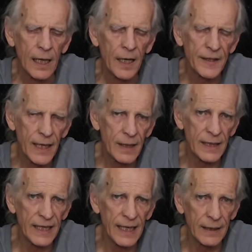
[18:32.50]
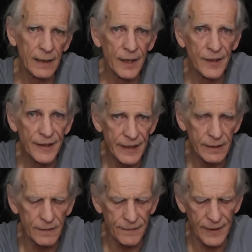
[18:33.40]
On the other hand,
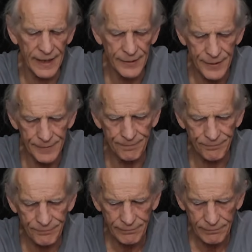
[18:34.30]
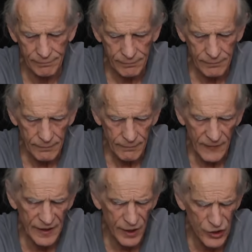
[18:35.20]
nickel frets,
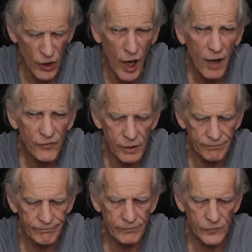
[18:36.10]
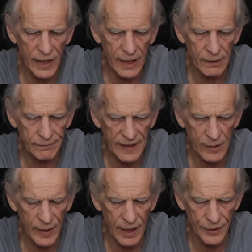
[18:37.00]
they're soft, right? I
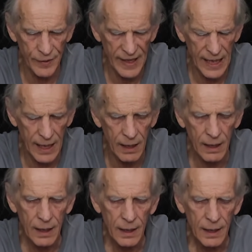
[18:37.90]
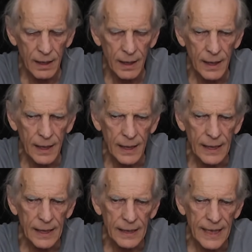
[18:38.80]
think we all know that.
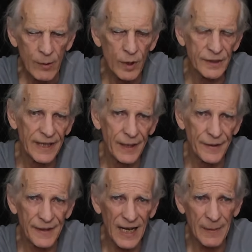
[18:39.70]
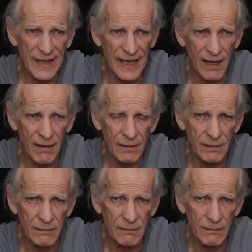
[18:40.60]
They won't tear the diamond out,
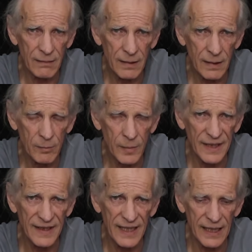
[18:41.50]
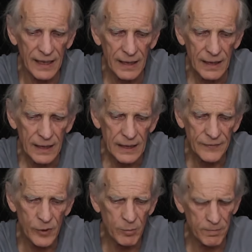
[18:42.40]
but
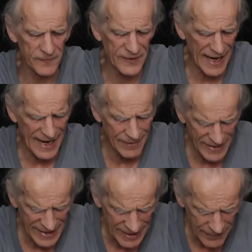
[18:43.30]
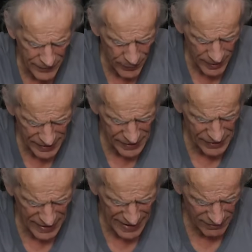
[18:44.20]
if you dive in, if you really
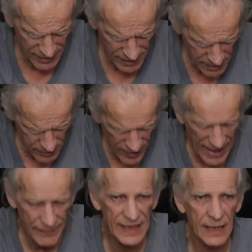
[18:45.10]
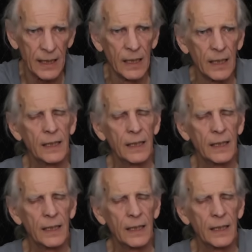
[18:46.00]
just like drive it in,